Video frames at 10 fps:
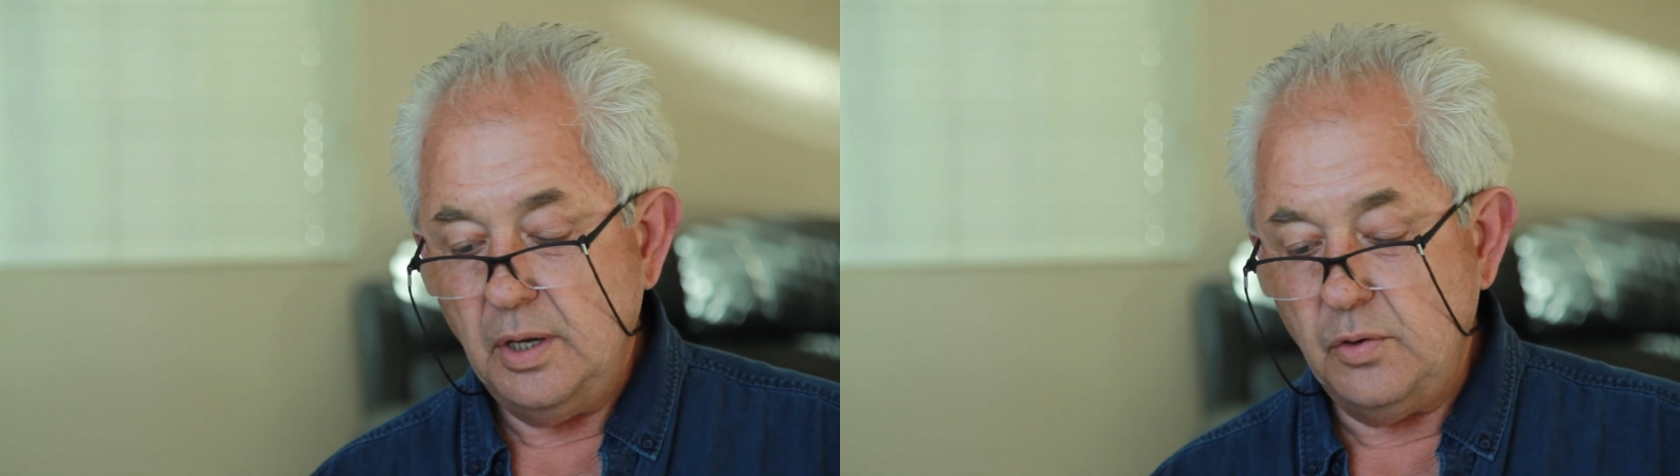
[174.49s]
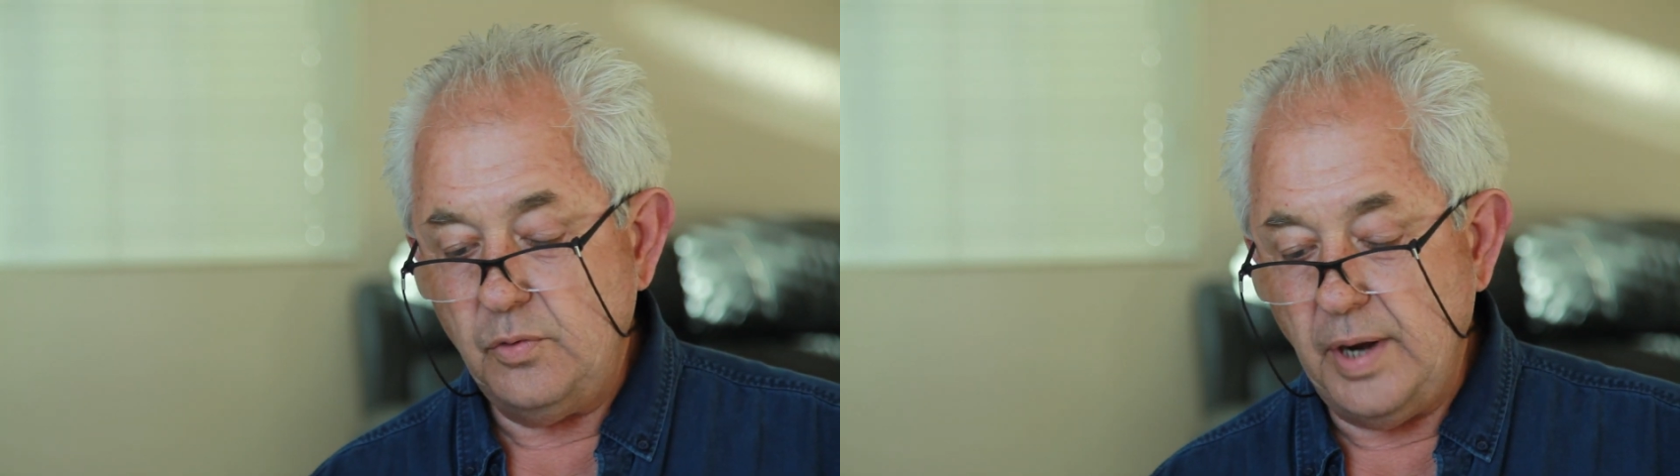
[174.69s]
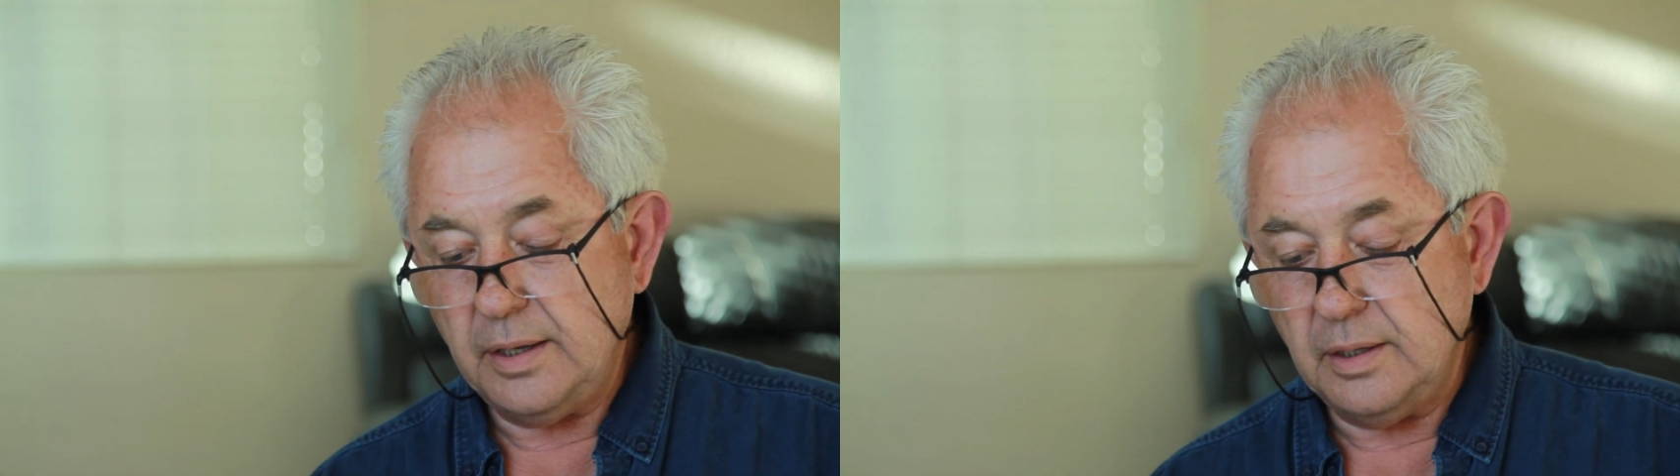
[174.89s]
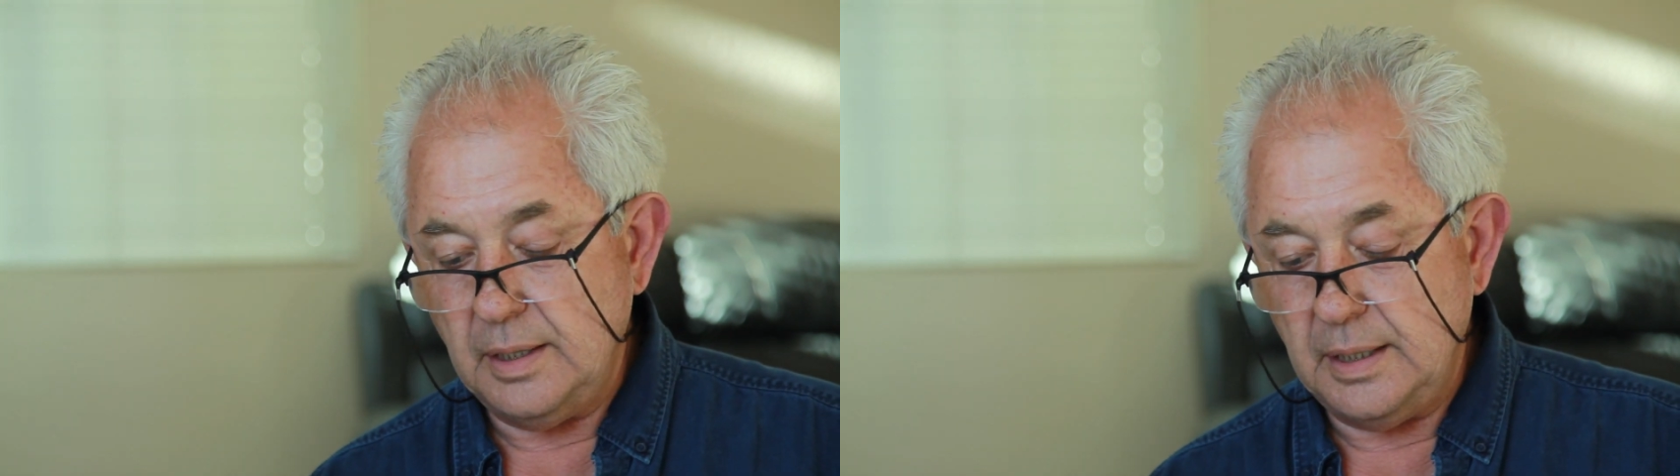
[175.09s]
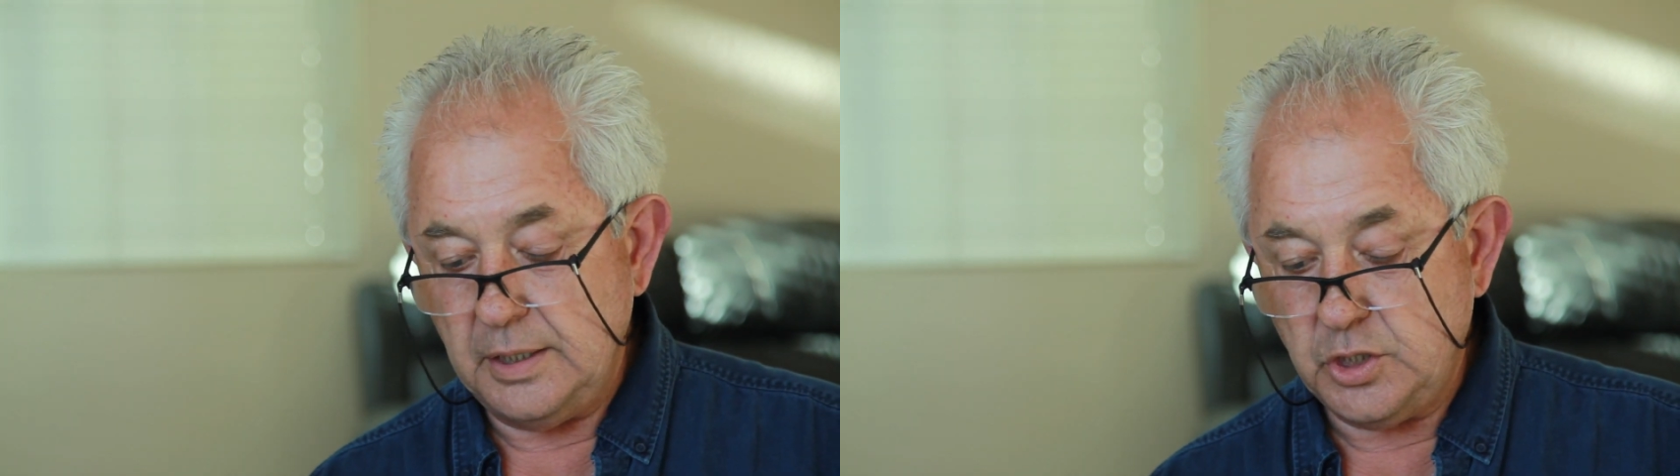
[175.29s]

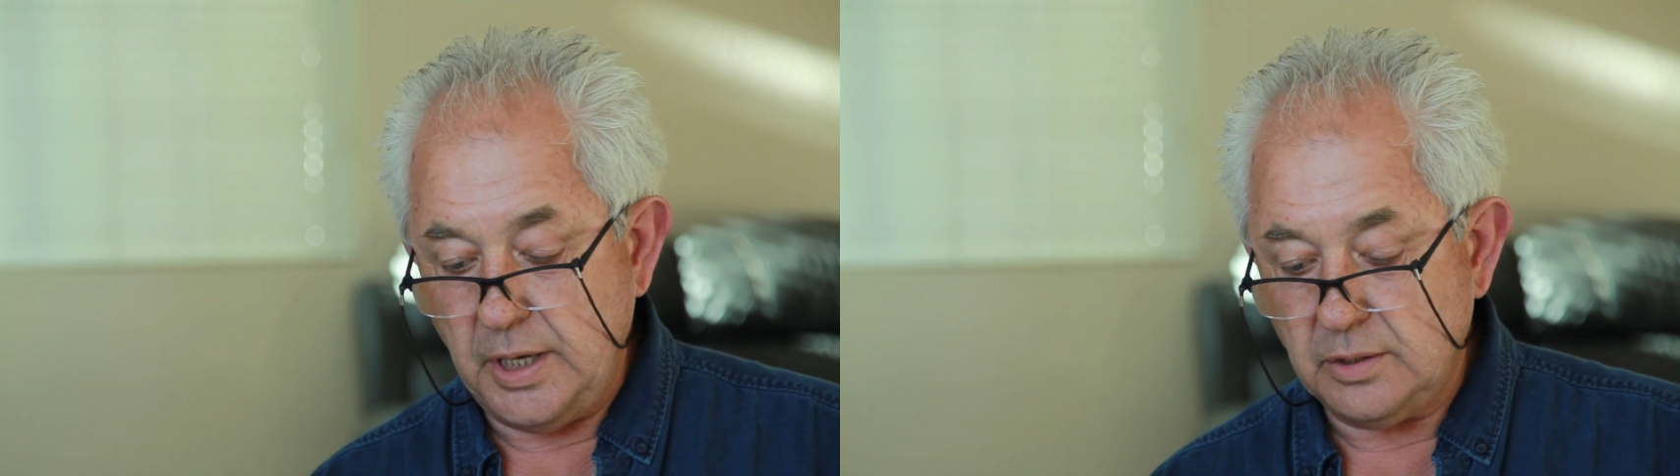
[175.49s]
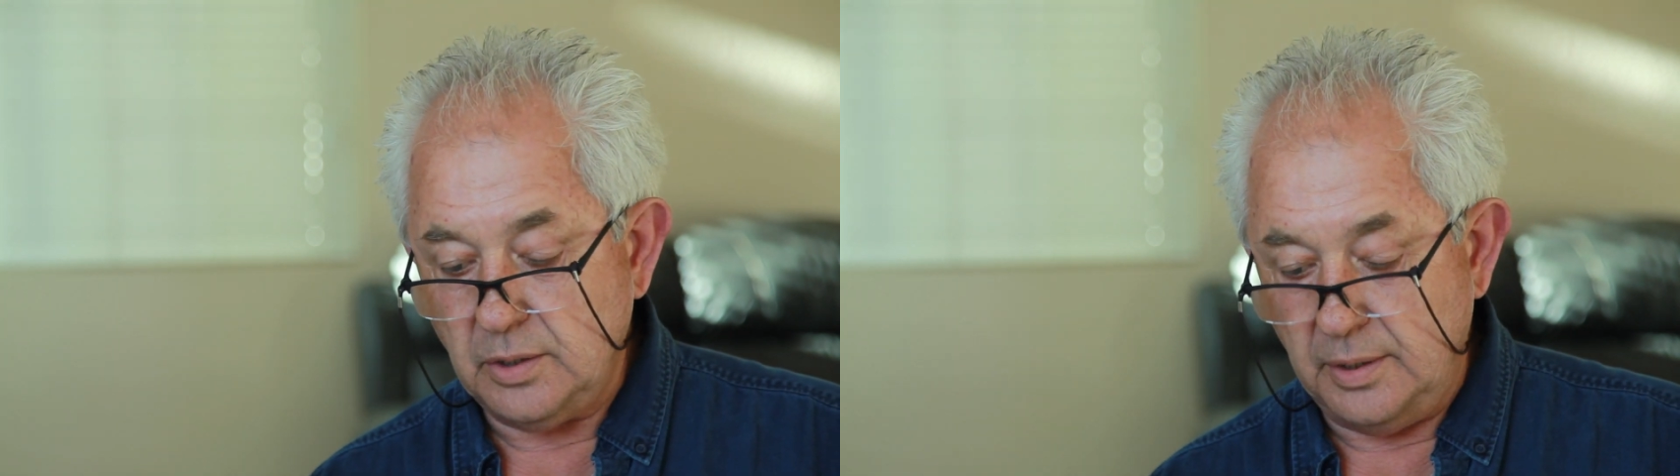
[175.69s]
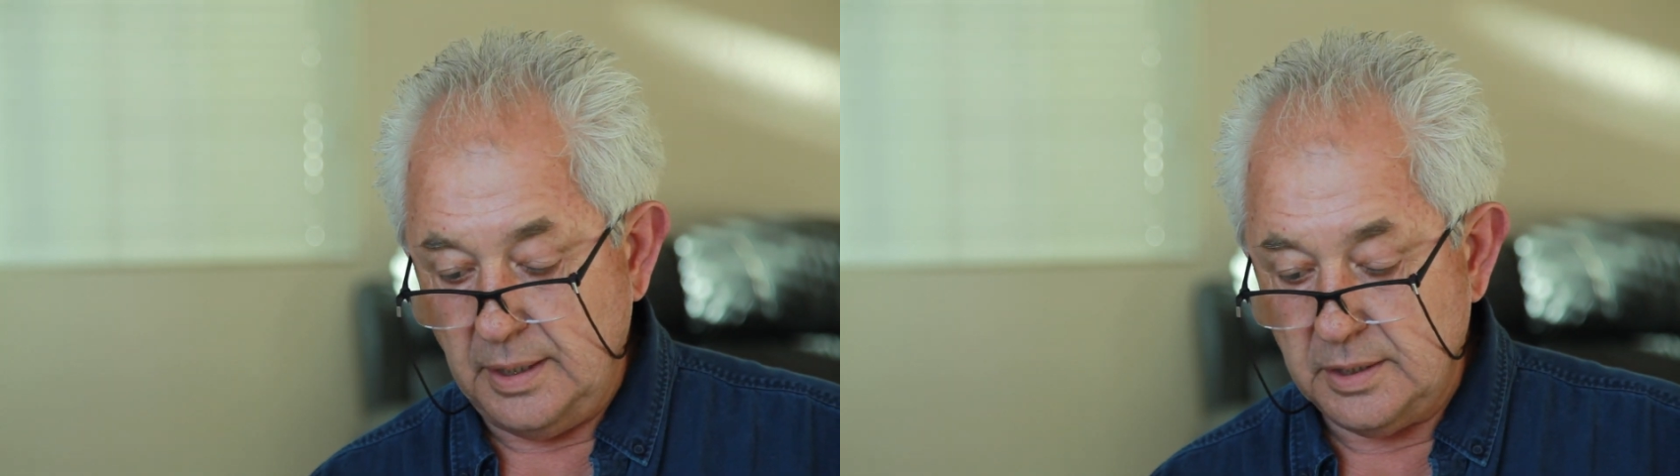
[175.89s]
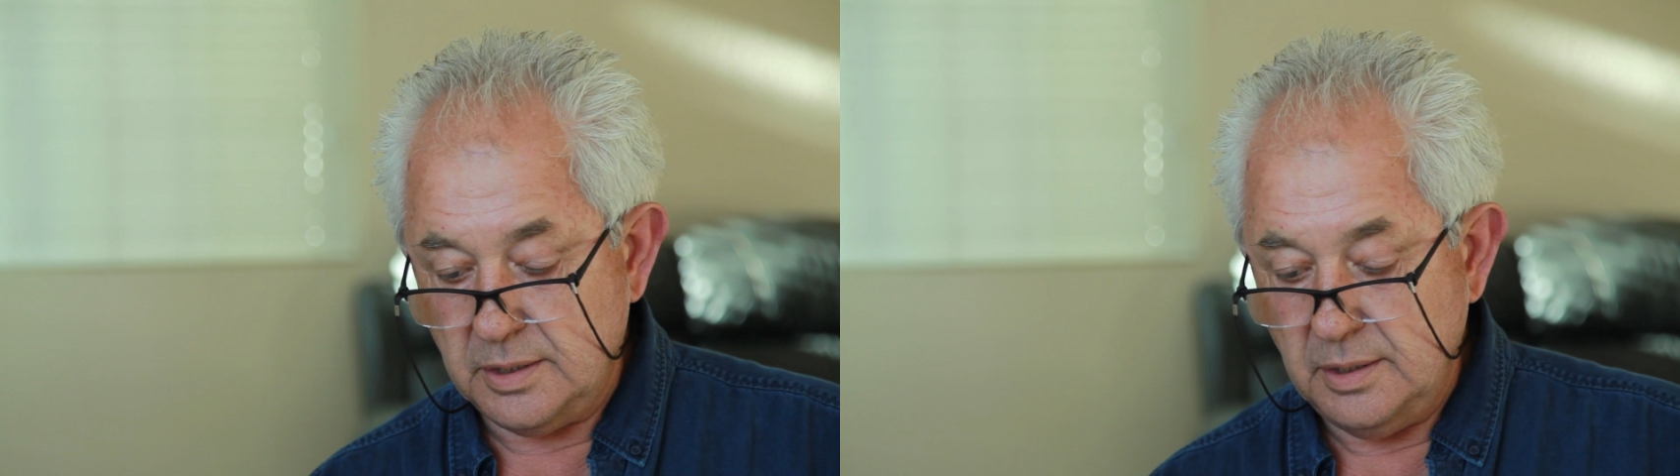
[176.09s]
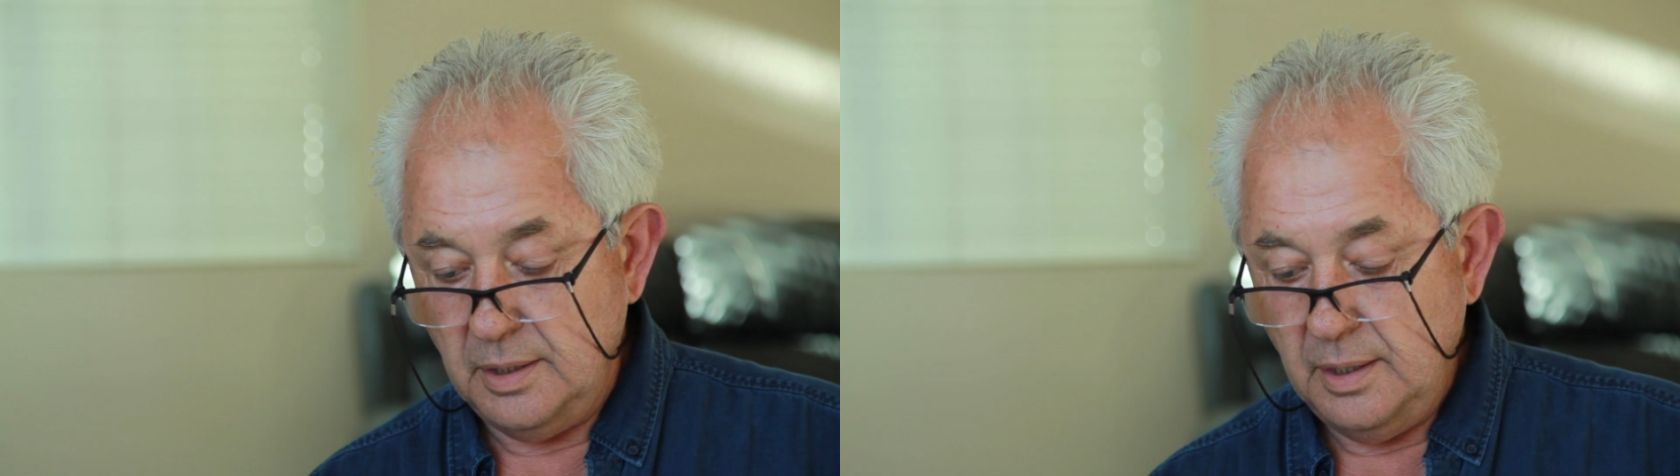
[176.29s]
regularly checked on us,